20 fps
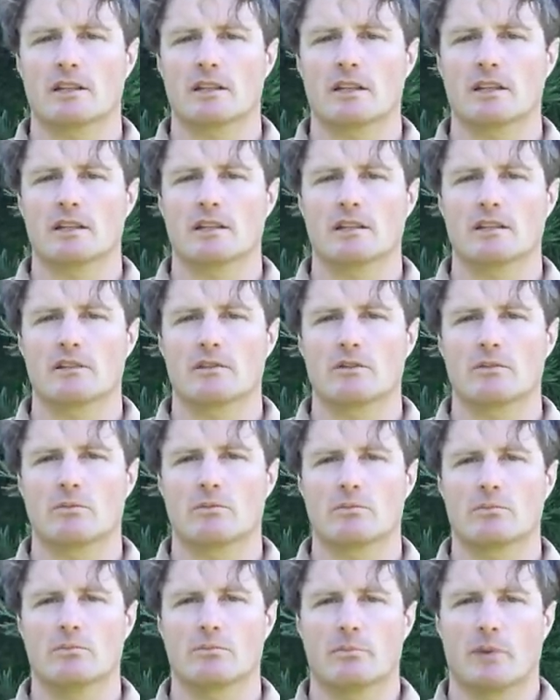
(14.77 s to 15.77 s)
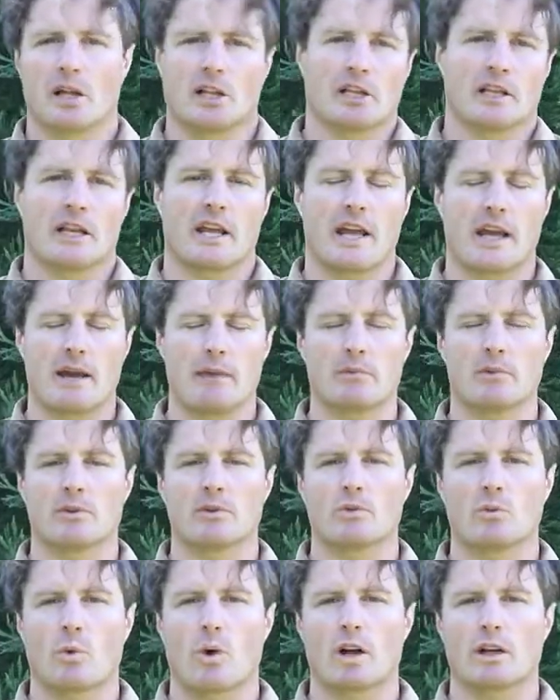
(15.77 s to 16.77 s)
in Bellingham
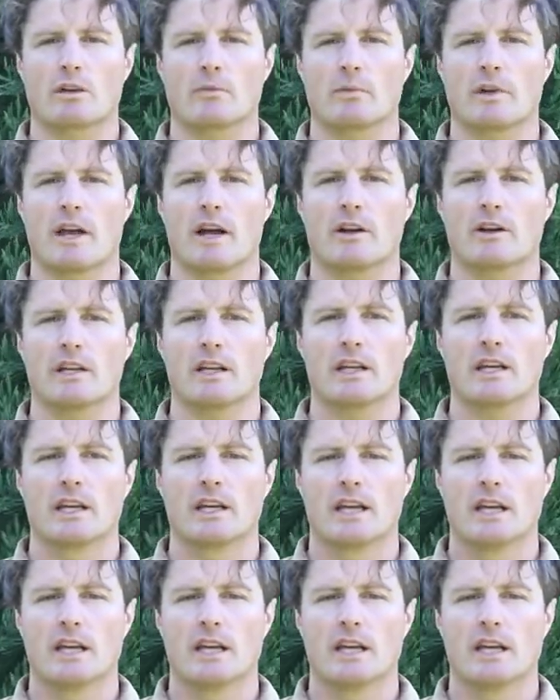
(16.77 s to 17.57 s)
and Whatcom County,